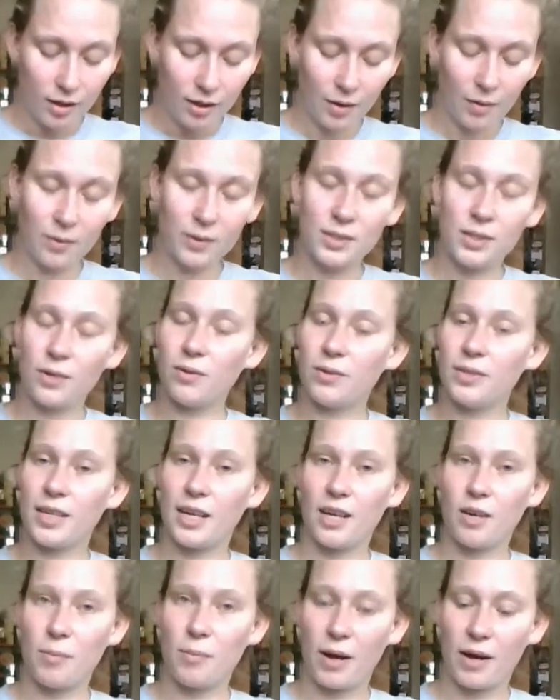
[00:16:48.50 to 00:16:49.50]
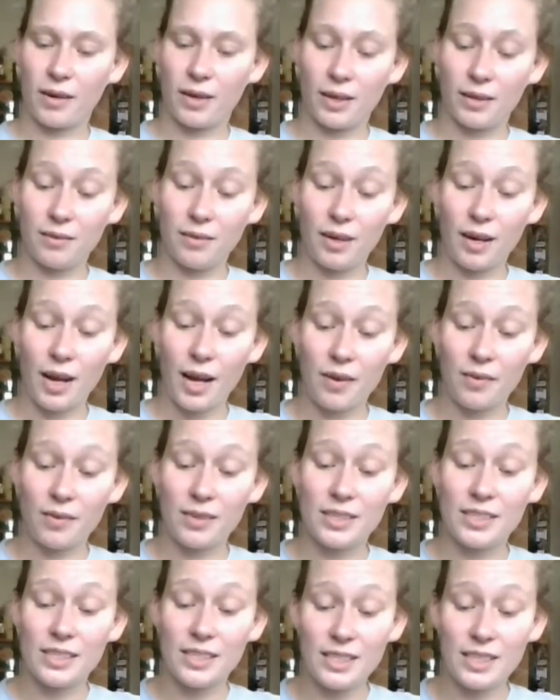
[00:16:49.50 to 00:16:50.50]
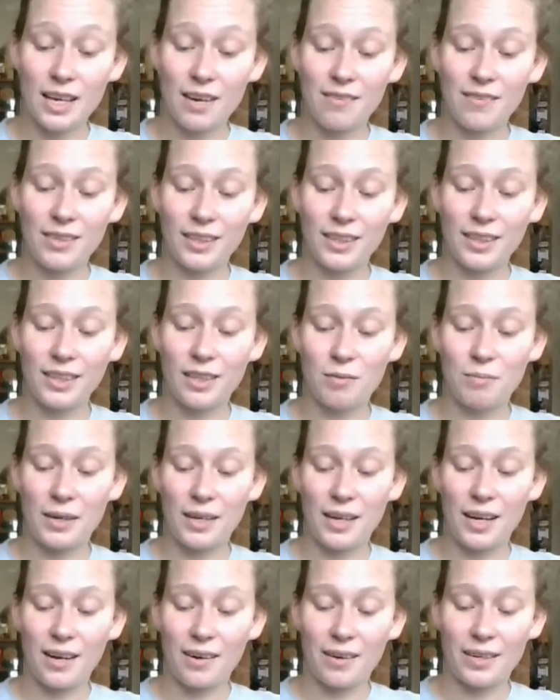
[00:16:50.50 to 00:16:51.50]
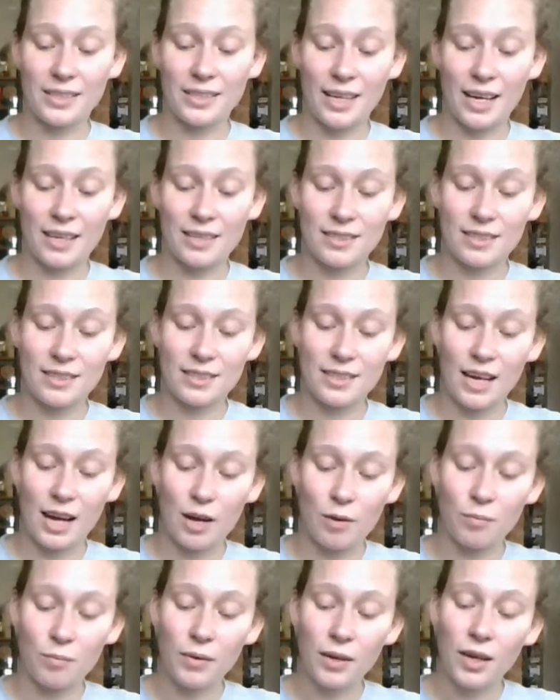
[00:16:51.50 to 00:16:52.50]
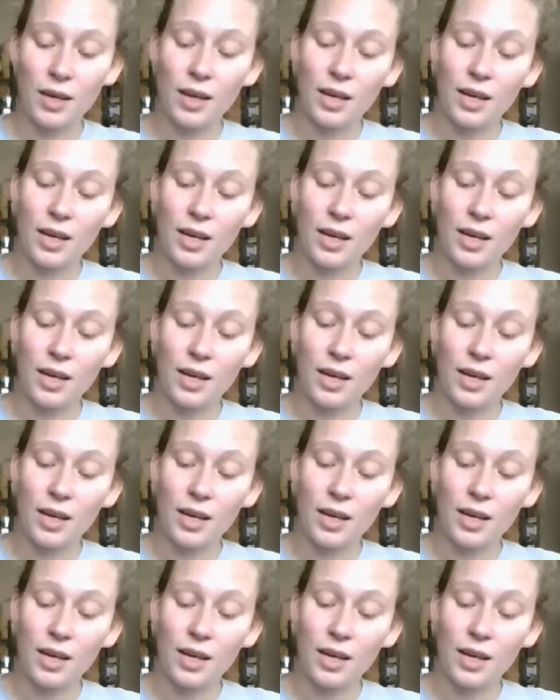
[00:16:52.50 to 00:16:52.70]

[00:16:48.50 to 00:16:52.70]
There was no doubt about it. Hagrid definitely didn't meet Harry's eyes this time.